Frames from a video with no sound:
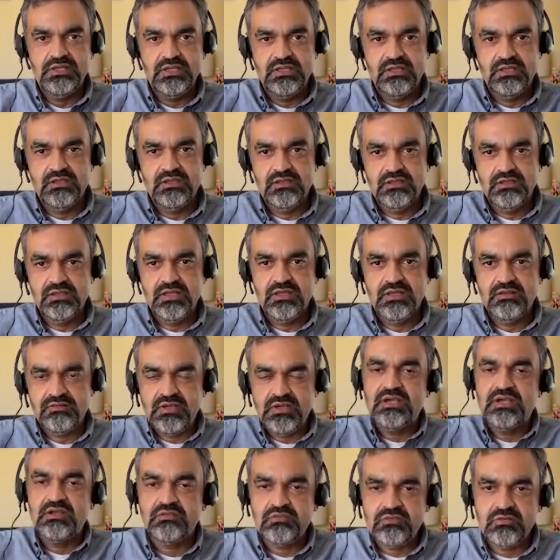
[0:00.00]
And that's a
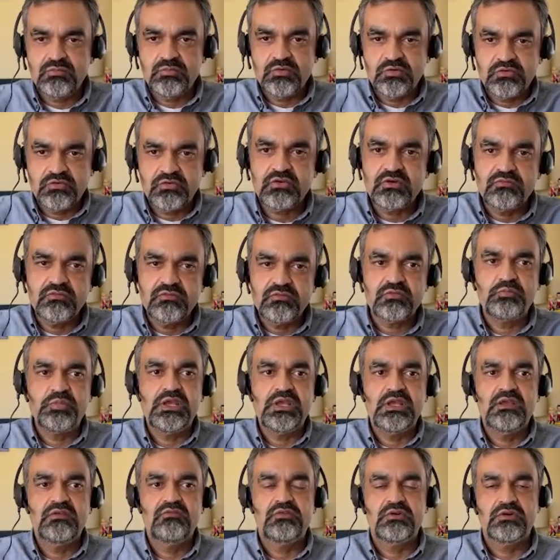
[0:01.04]
customer service
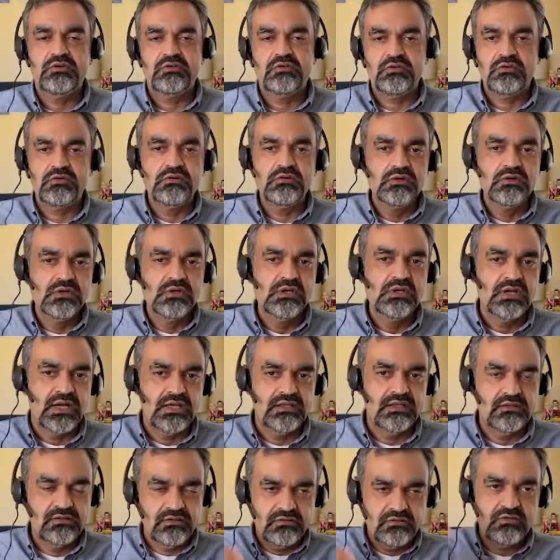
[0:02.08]
behavior. So
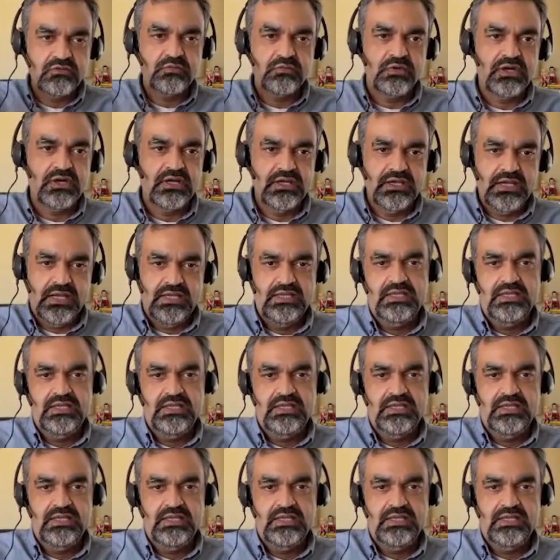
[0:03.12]
this is where